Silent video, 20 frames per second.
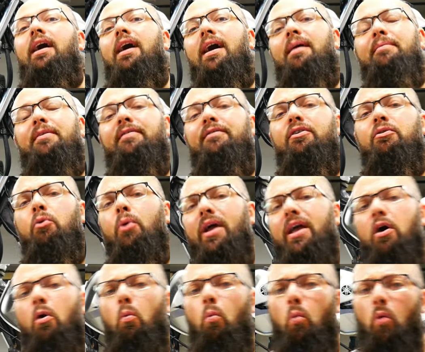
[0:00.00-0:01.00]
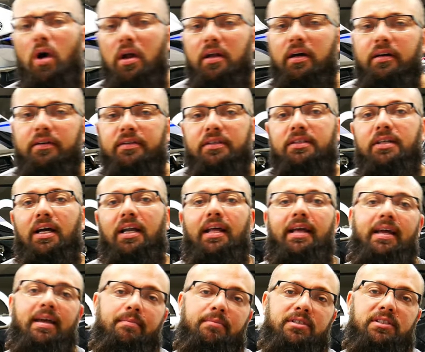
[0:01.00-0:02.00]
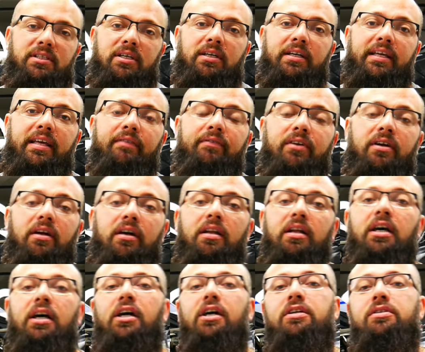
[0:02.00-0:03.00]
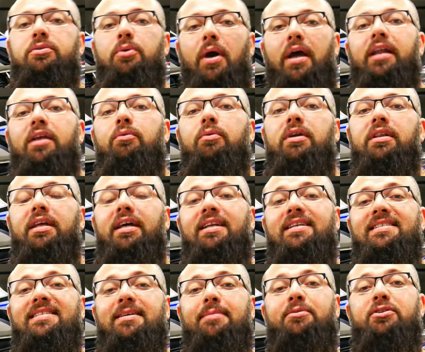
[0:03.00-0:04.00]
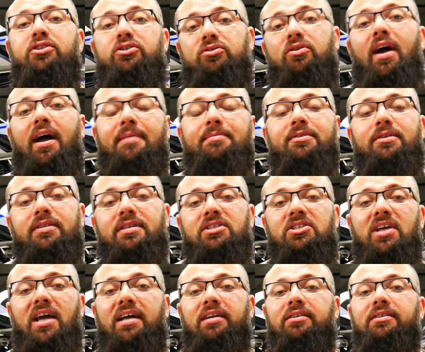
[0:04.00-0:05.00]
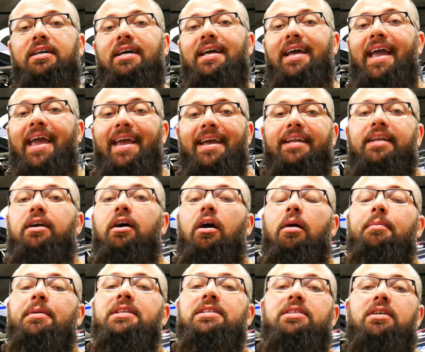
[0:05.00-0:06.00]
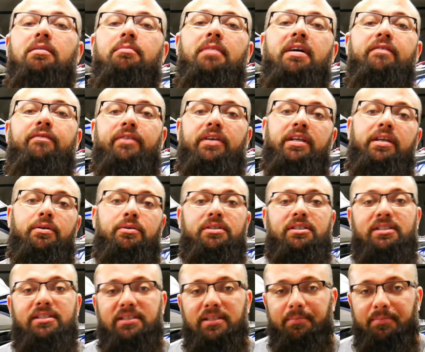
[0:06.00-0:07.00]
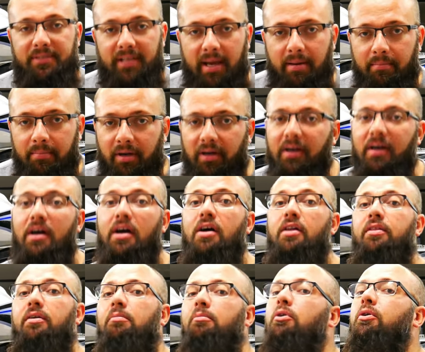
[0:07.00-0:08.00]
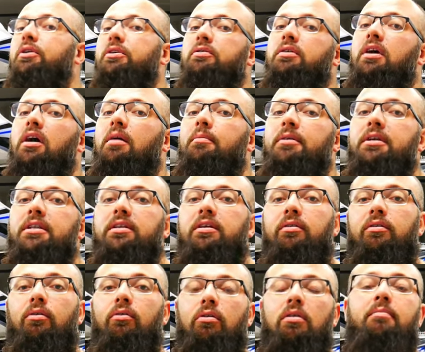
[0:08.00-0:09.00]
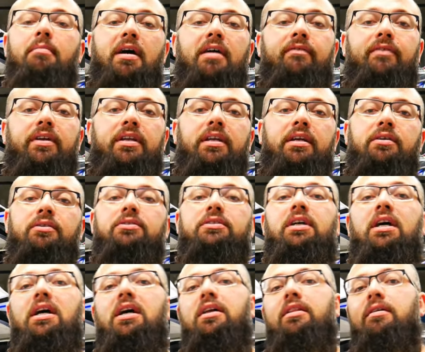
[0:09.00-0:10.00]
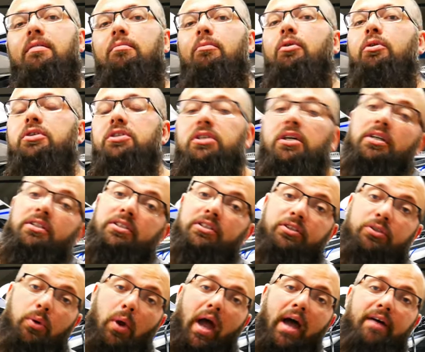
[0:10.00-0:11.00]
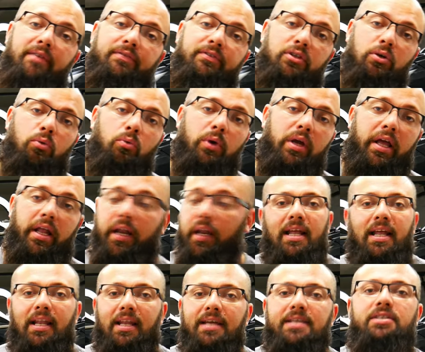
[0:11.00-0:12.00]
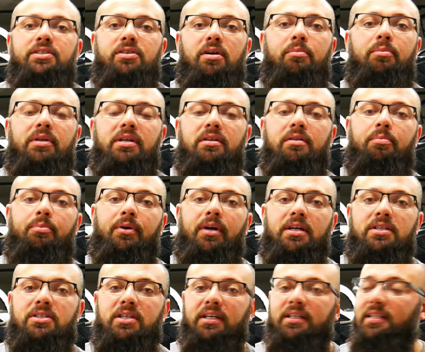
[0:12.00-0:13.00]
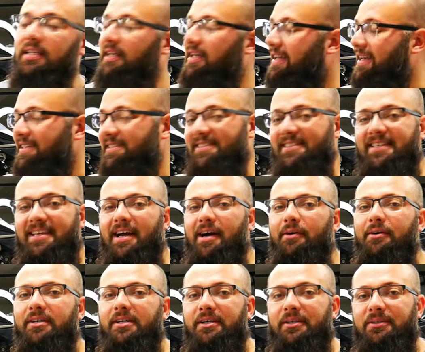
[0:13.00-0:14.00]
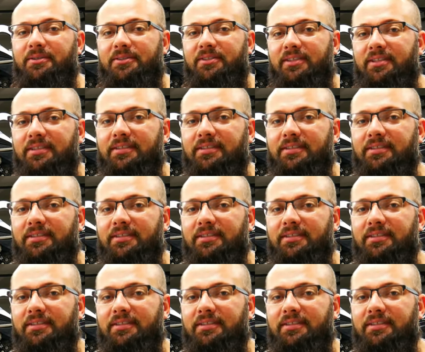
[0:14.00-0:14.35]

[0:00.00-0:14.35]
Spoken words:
I'm giving away a $100 Amazon gift card to anyone that is subscribed to the channel and comments on my videos in September. The more you comment on all of my videos, the more chances you have to win. Let's jump into the project and see how it goes.